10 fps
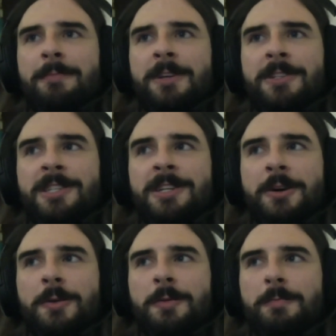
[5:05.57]
There's
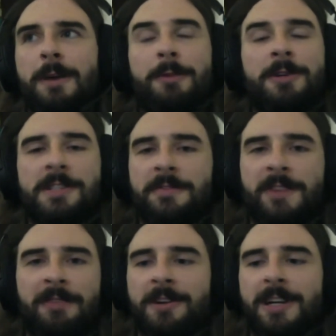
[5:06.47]
my personal
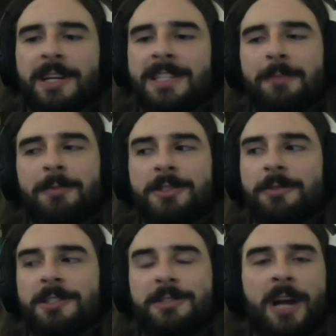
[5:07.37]
favorite example is
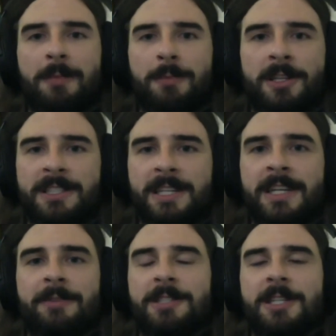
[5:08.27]
always Dragon Ball
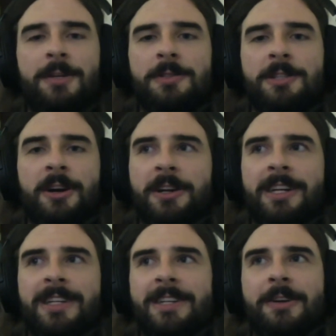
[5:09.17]
Z. There was a huge arc,
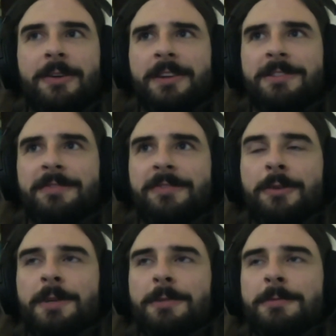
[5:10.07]
and that was a
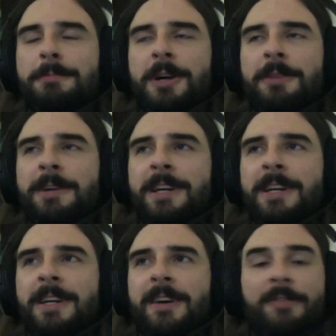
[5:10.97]
formidable
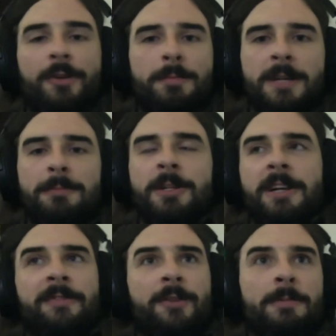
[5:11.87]

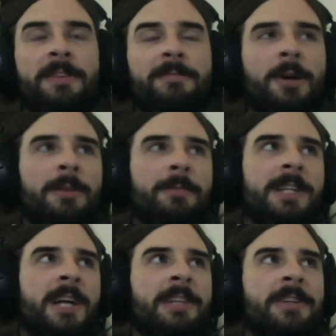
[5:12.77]
and a formative part of my
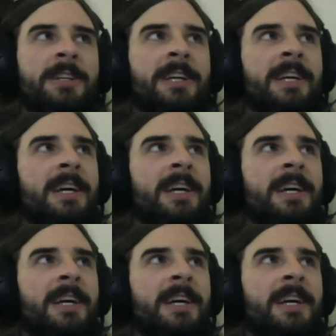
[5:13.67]
childhood.